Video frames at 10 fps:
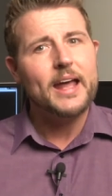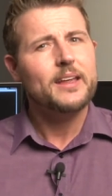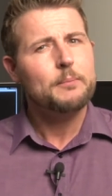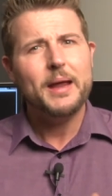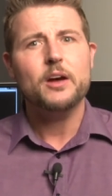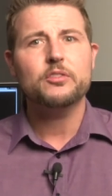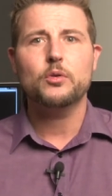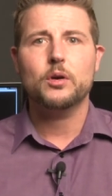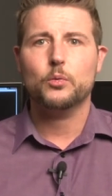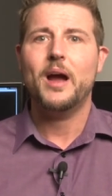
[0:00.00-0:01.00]
and they may
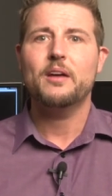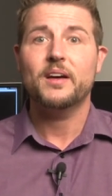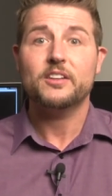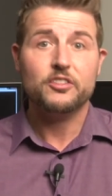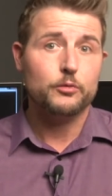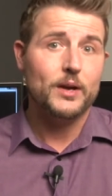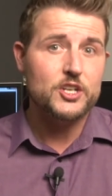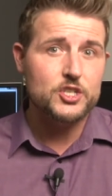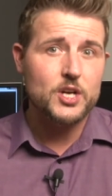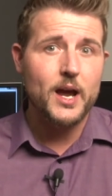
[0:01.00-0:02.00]
also arrive at
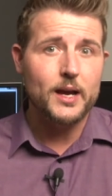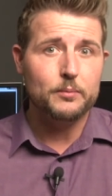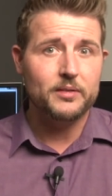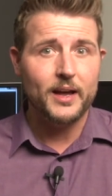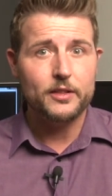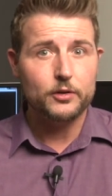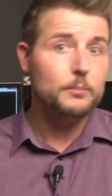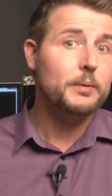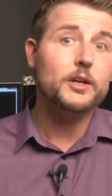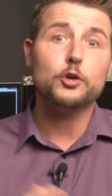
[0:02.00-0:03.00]
strange times, either
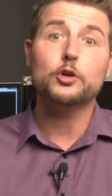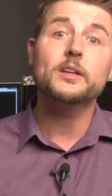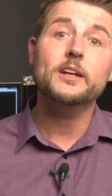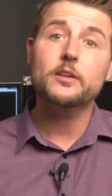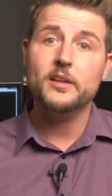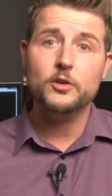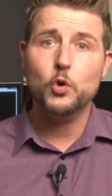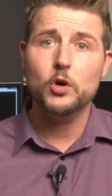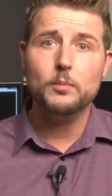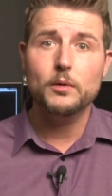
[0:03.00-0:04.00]
a bit earlier than
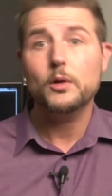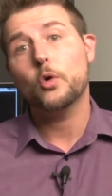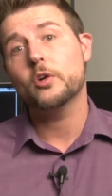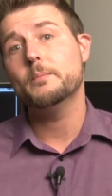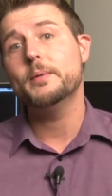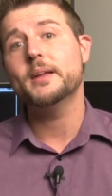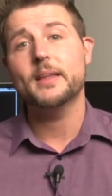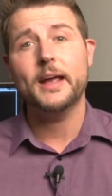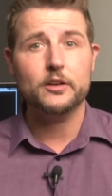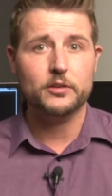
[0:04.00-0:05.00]
normal or a bit
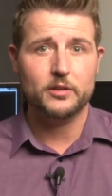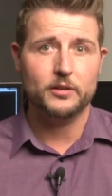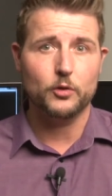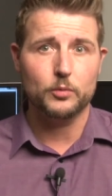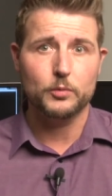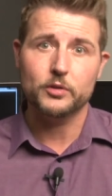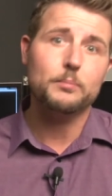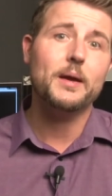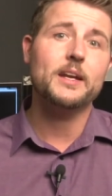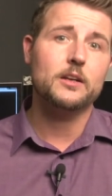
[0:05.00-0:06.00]
later than normal,
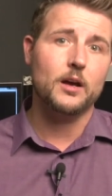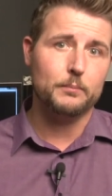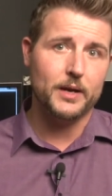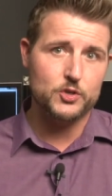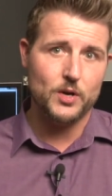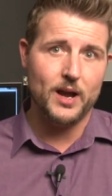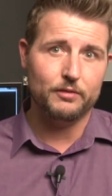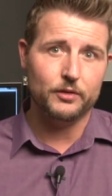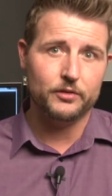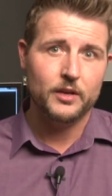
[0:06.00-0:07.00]
depending on my
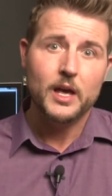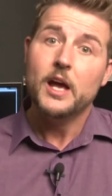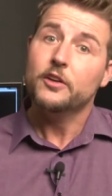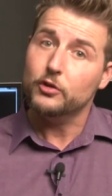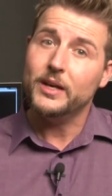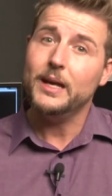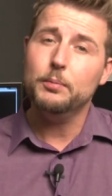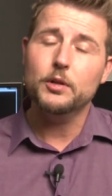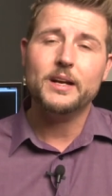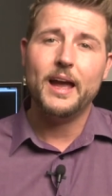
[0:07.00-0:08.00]
travels. So keep
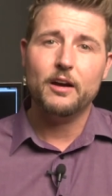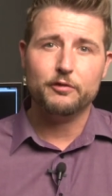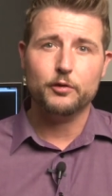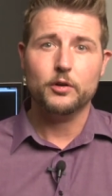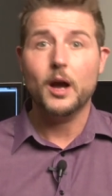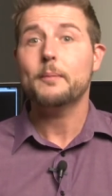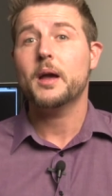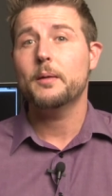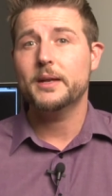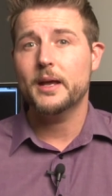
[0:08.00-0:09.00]
a lookout for
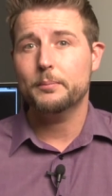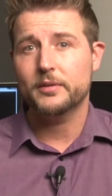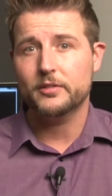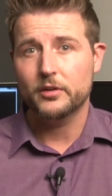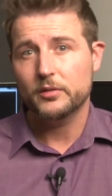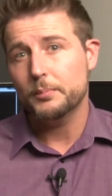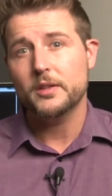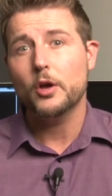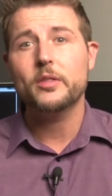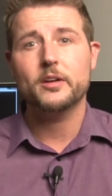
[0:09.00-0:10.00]
upcoming episodes, but
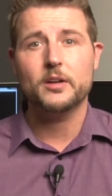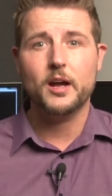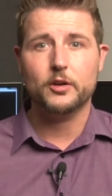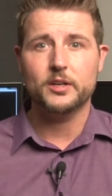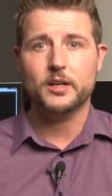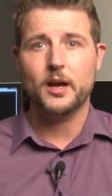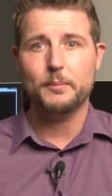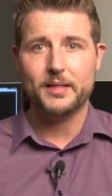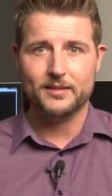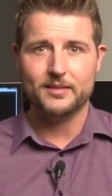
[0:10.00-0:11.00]
know they're not going to
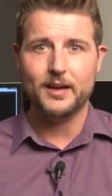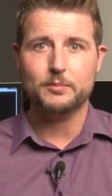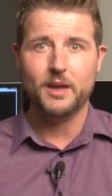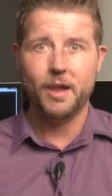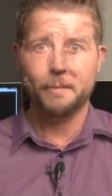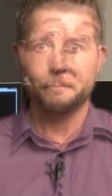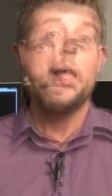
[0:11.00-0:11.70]
come at the same time.